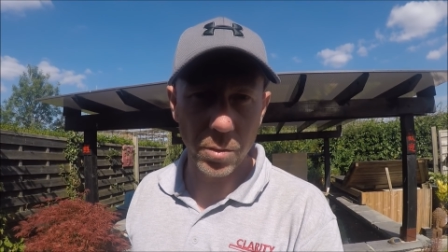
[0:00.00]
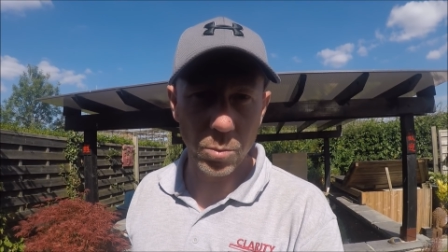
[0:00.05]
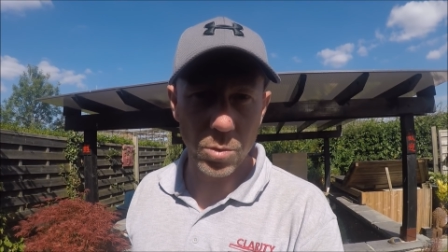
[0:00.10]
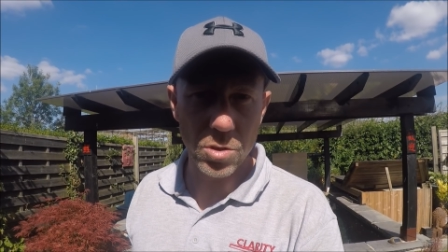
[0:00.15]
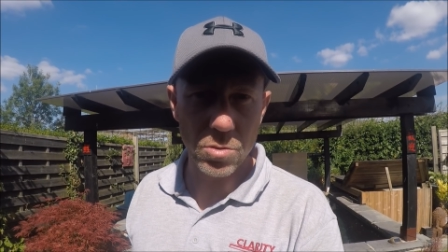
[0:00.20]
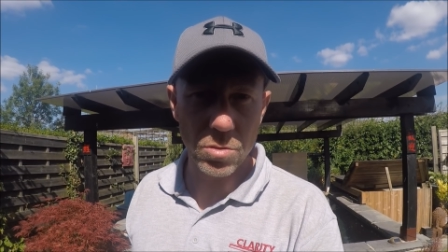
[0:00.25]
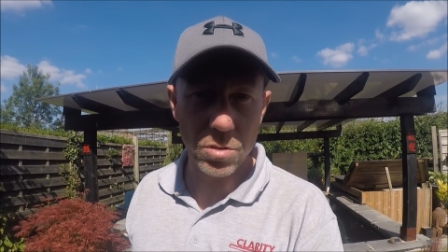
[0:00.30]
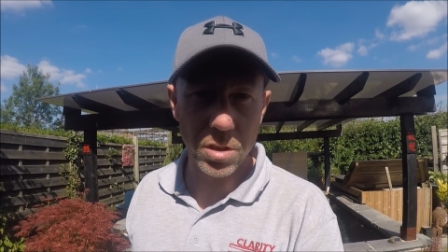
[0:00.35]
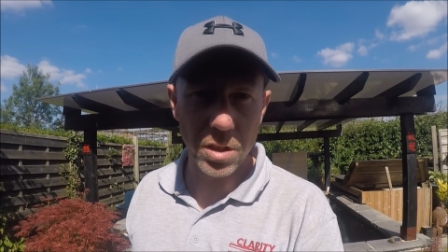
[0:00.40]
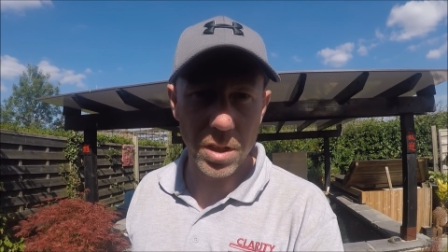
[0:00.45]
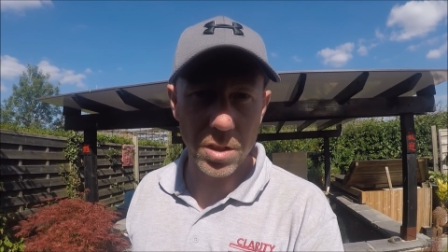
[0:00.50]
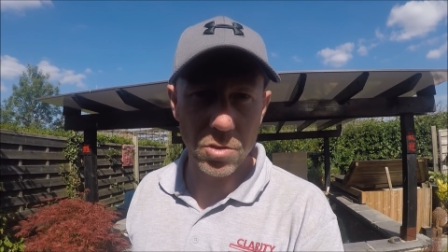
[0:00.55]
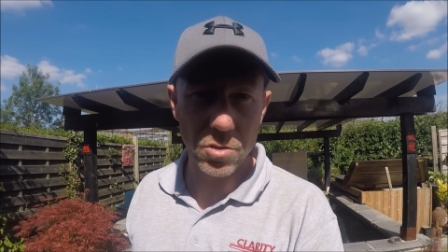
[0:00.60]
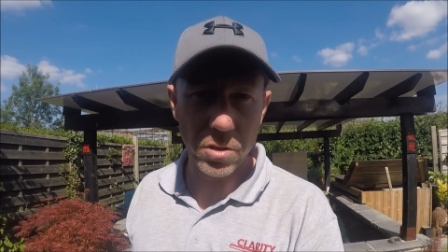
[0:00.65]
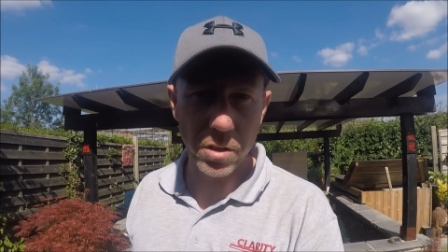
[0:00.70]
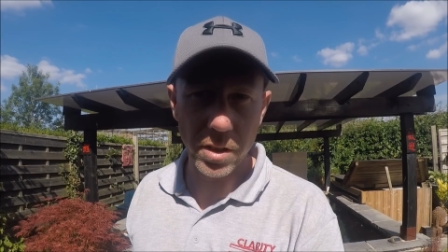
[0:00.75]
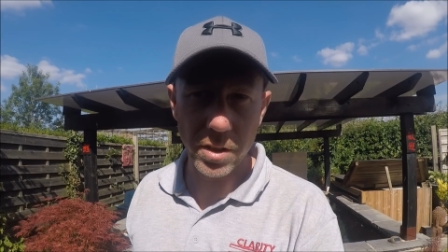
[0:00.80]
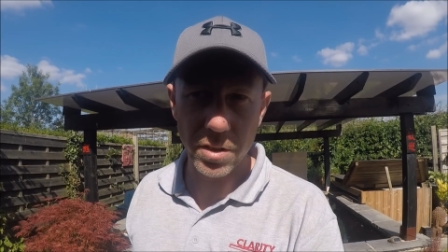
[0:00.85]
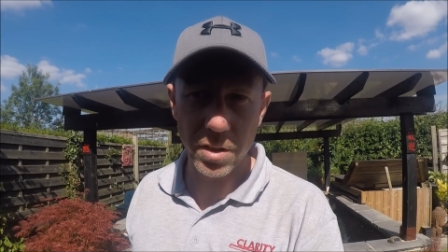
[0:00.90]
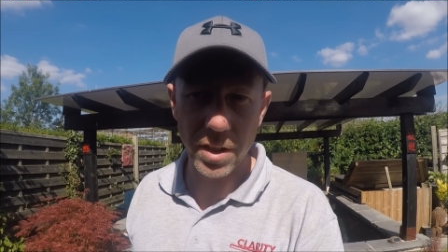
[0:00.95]
which was
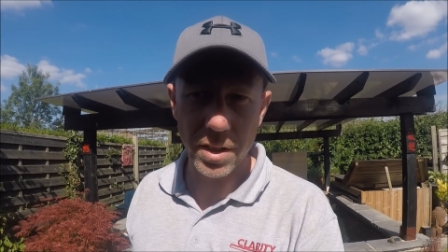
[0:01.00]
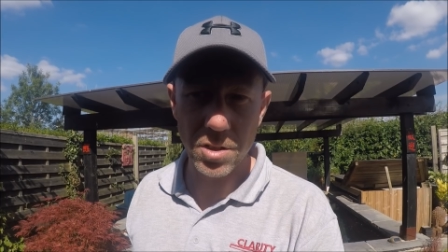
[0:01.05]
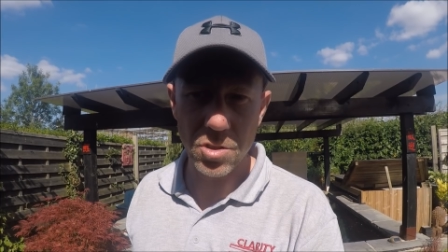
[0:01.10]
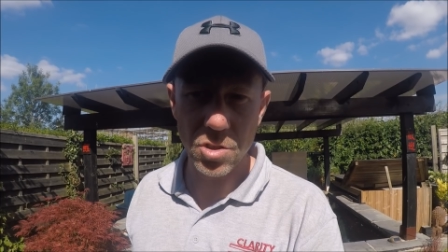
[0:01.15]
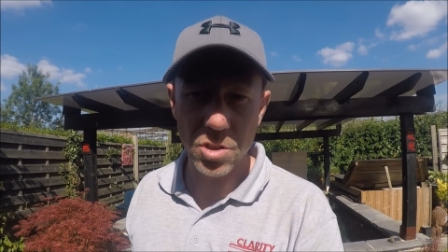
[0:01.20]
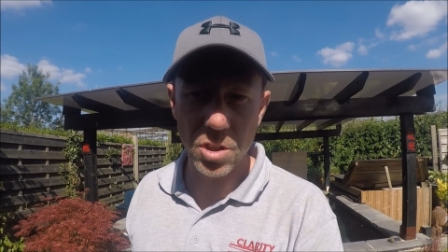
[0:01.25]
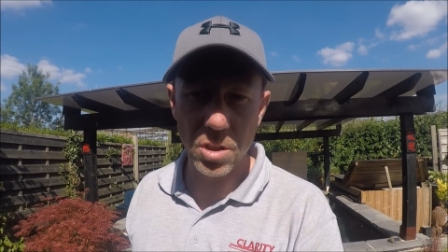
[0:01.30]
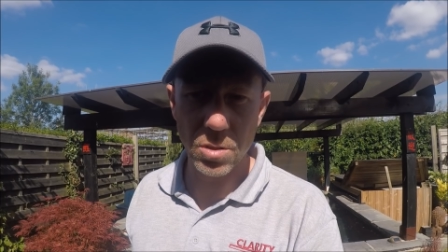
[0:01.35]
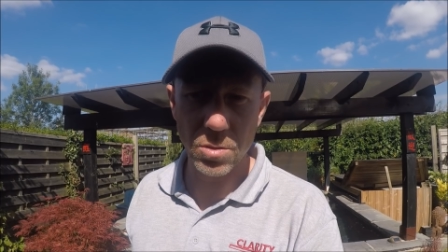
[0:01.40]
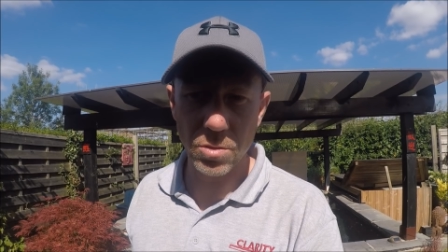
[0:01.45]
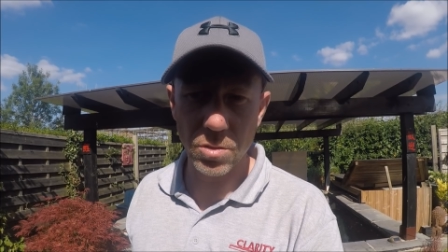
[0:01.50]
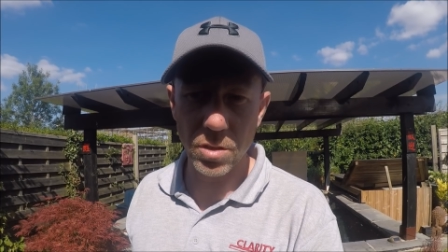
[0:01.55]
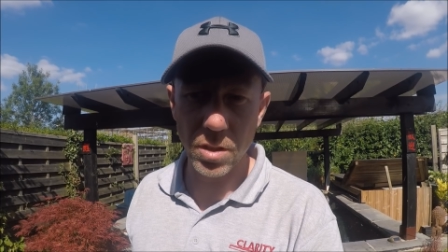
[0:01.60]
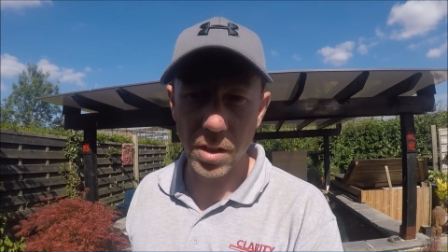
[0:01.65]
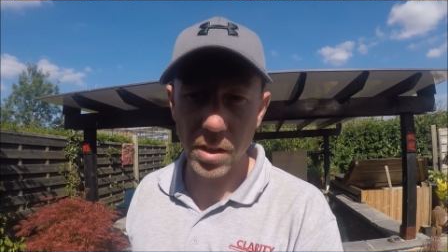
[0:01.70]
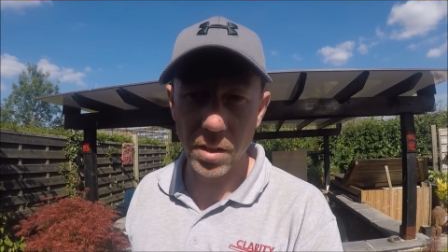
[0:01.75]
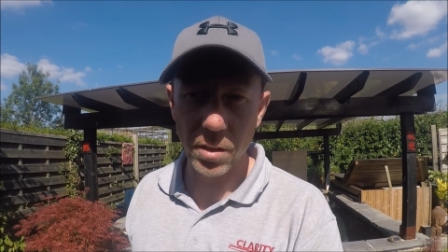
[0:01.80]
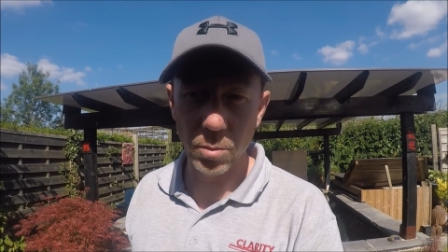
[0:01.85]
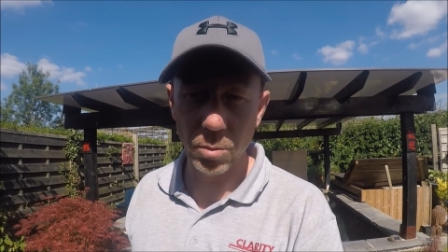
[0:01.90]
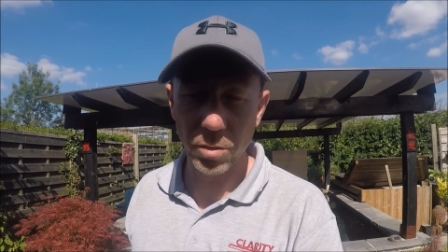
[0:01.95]
literally, today's
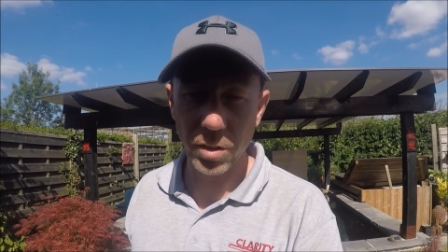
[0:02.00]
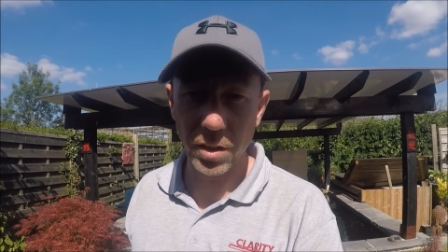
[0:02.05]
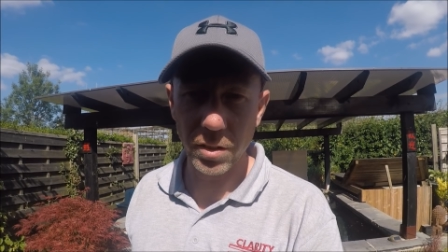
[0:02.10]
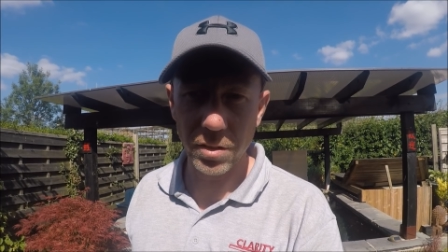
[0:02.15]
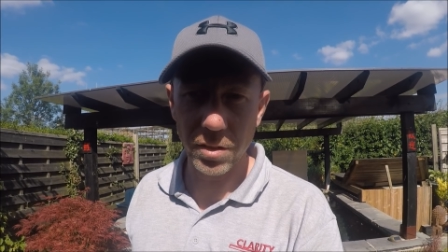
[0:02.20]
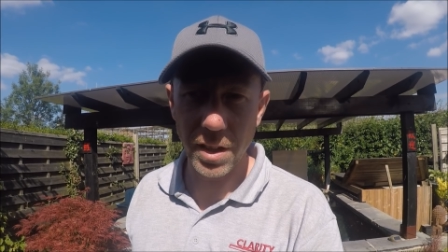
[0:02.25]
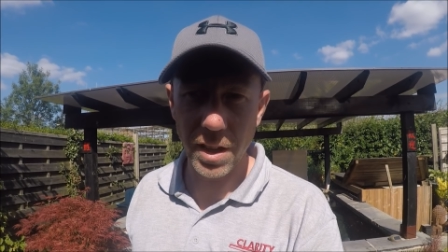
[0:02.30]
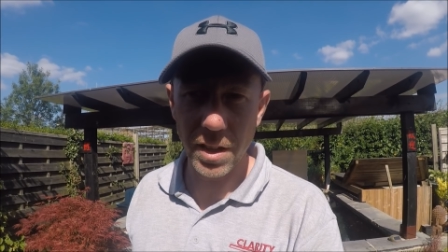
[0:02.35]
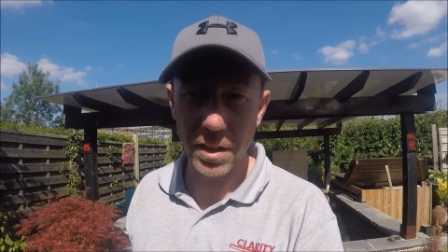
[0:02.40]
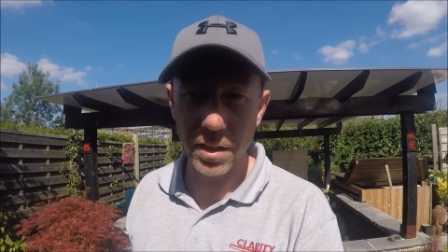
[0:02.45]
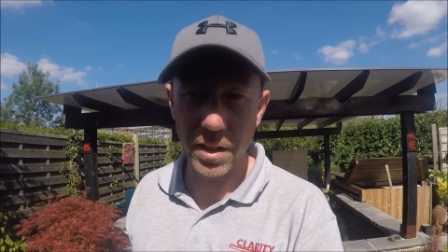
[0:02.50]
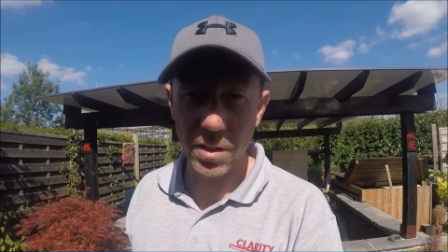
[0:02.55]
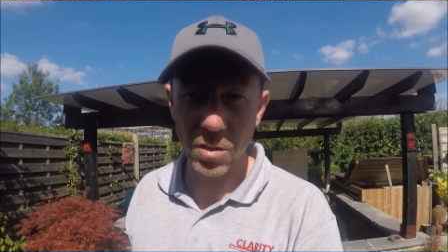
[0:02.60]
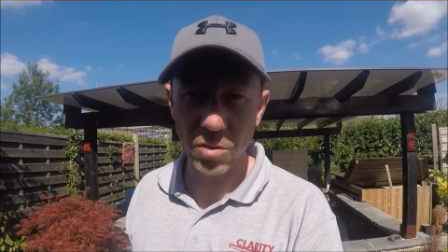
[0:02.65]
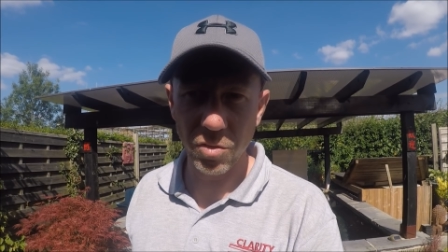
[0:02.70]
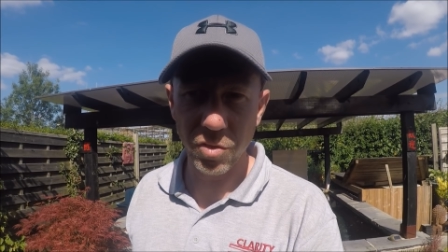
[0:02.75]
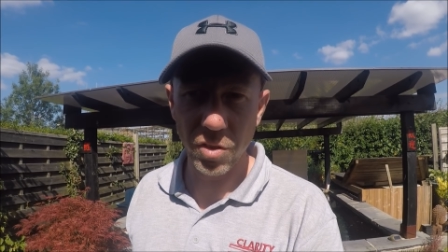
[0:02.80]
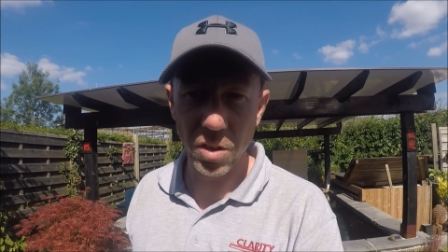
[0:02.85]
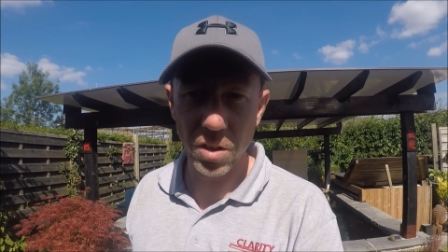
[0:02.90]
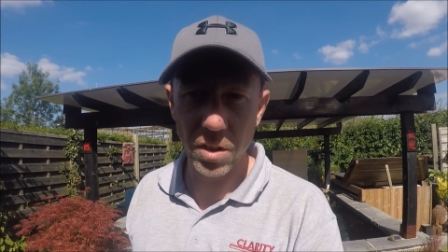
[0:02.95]
Tuesday, was that Saturday or
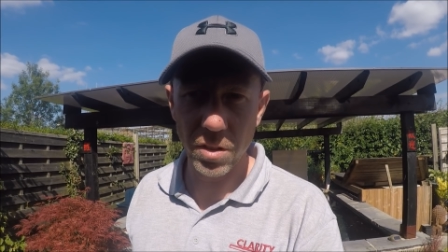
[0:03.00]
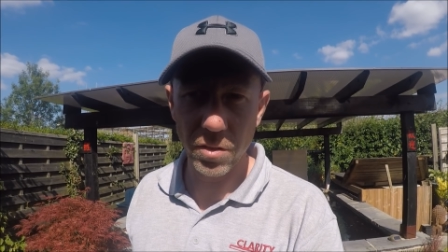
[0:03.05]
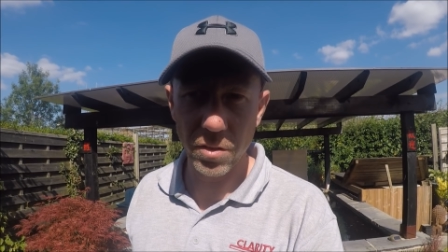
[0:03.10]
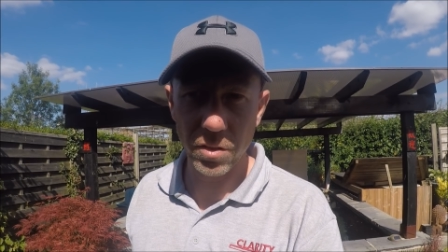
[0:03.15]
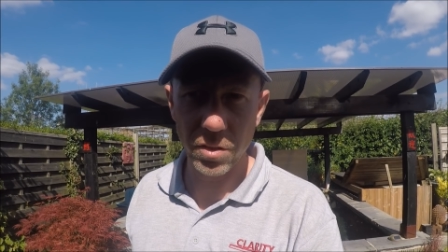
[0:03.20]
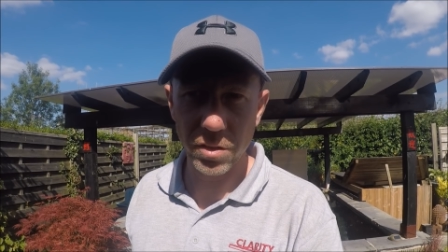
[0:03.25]
Friday?